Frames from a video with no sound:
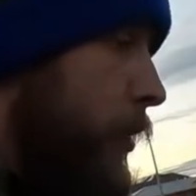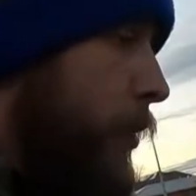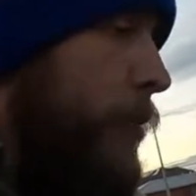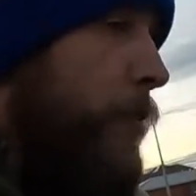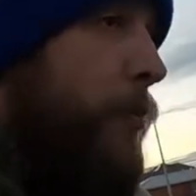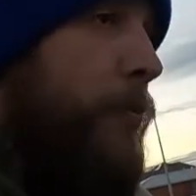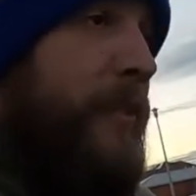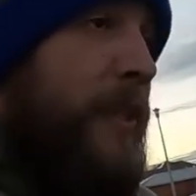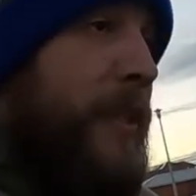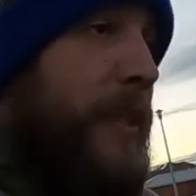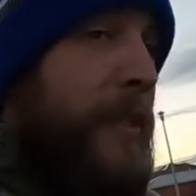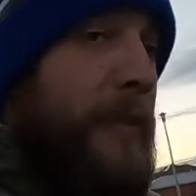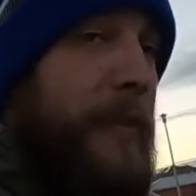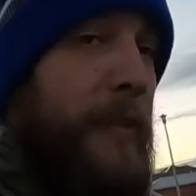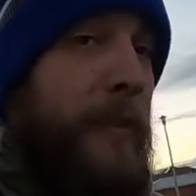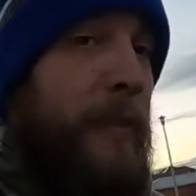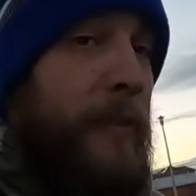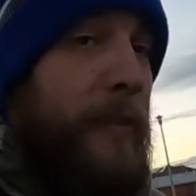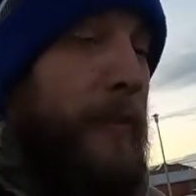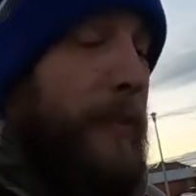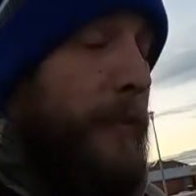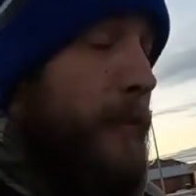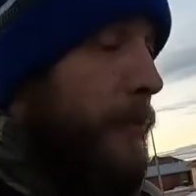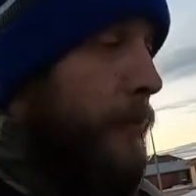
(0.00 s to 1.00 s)
good news is,
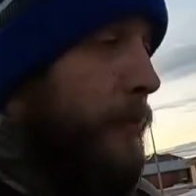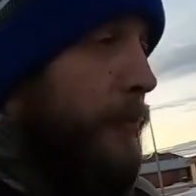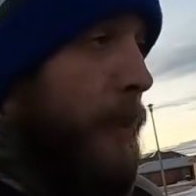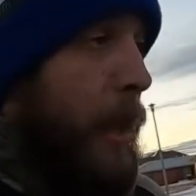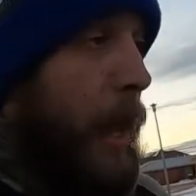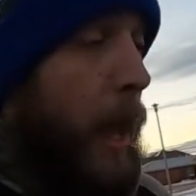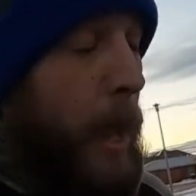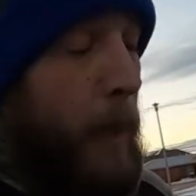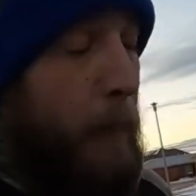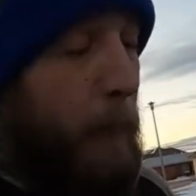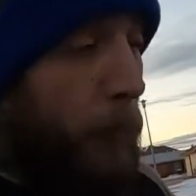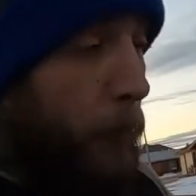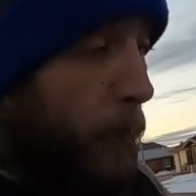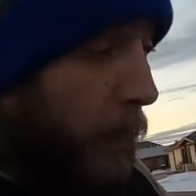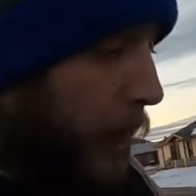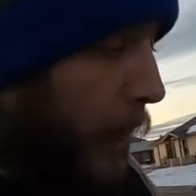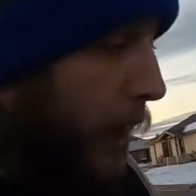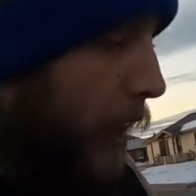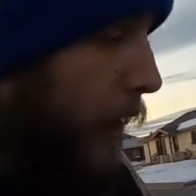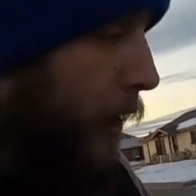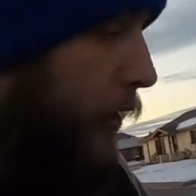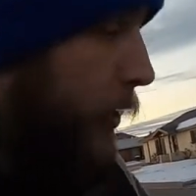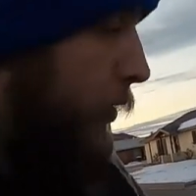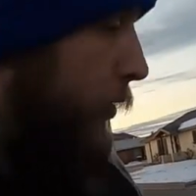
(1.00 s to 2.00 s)
is I'm
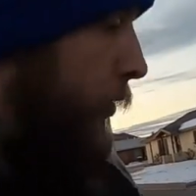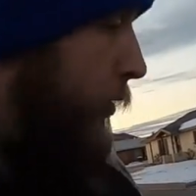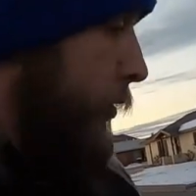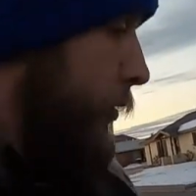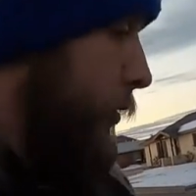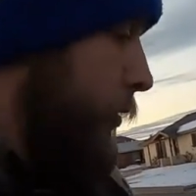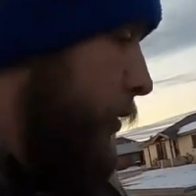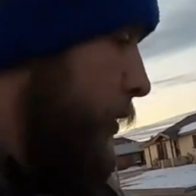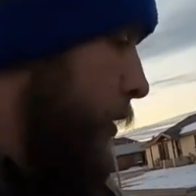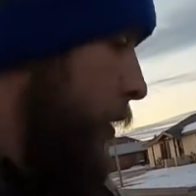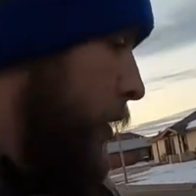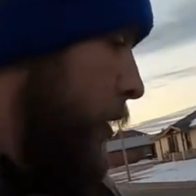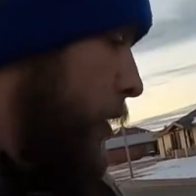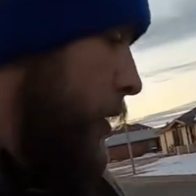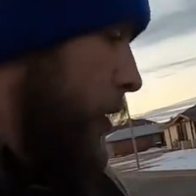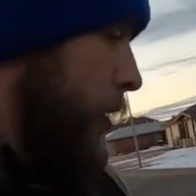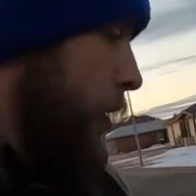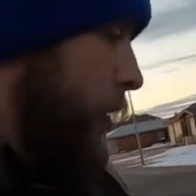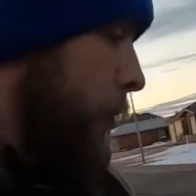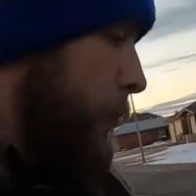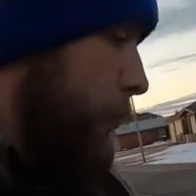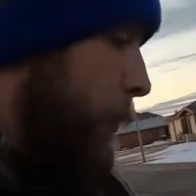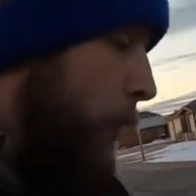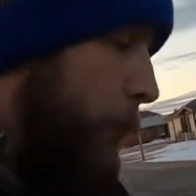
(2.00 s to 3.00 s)
okay.
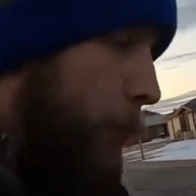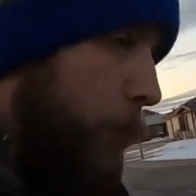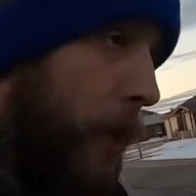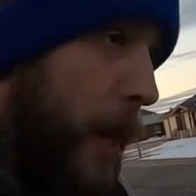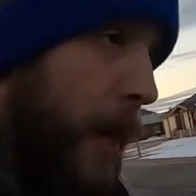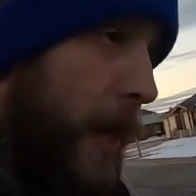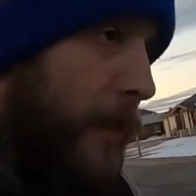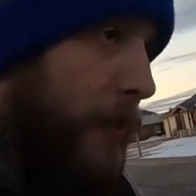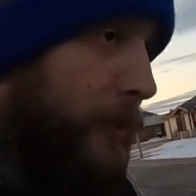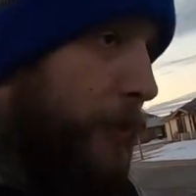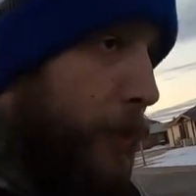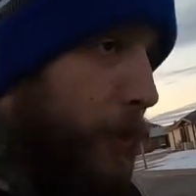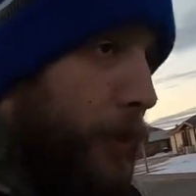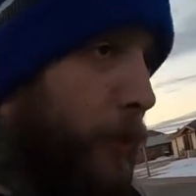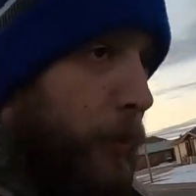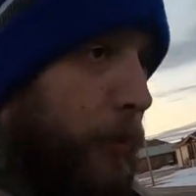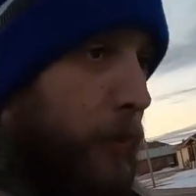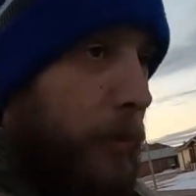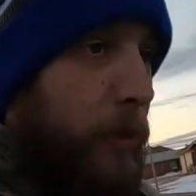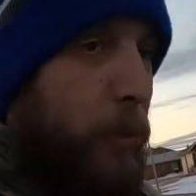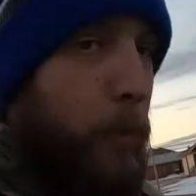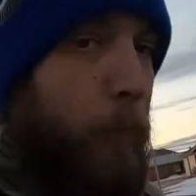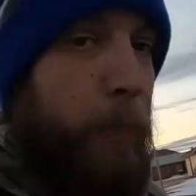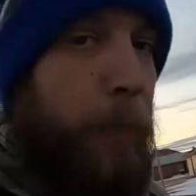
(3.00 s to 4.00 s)
My pride is hurt
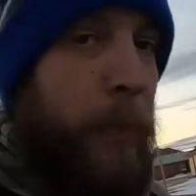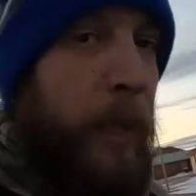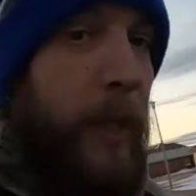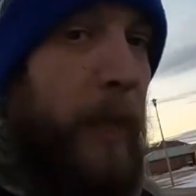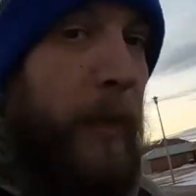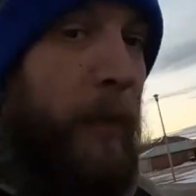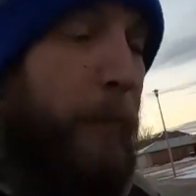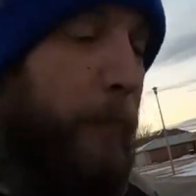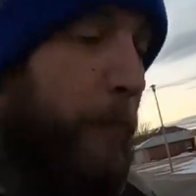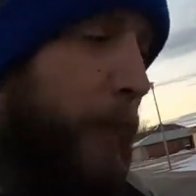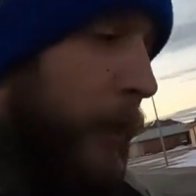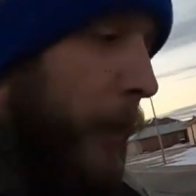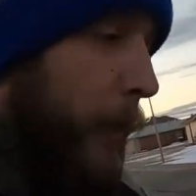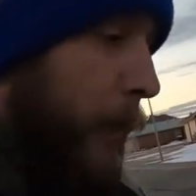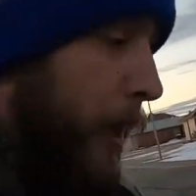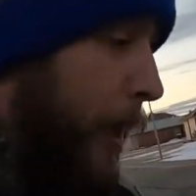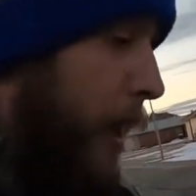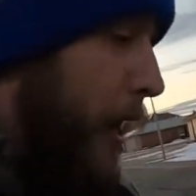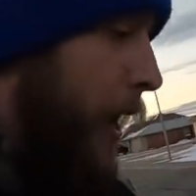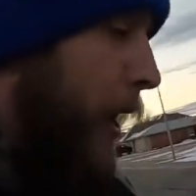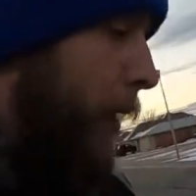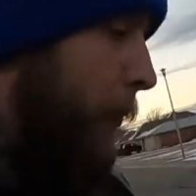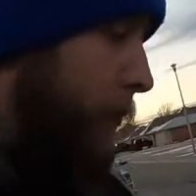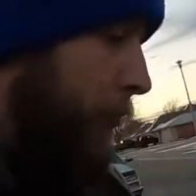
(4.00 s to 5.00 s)
a little bit, but
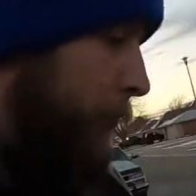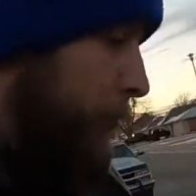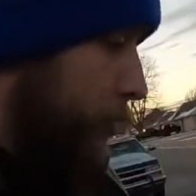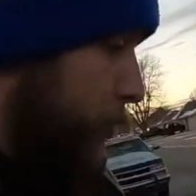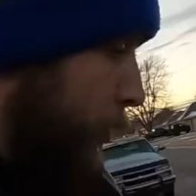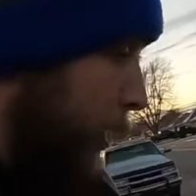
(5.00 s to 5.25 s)
I I'm